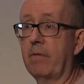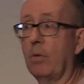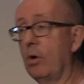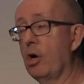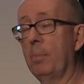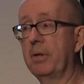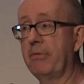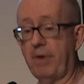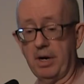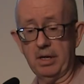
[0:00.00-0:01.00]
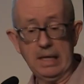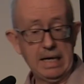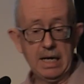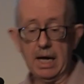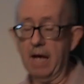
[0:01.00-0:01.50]
I've got one copy of the file,
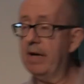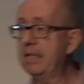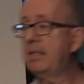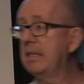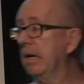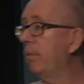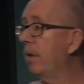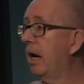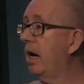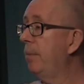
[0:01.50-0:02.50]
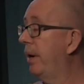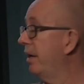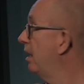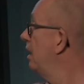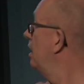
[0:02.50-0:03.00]
I've edited it on my iPad,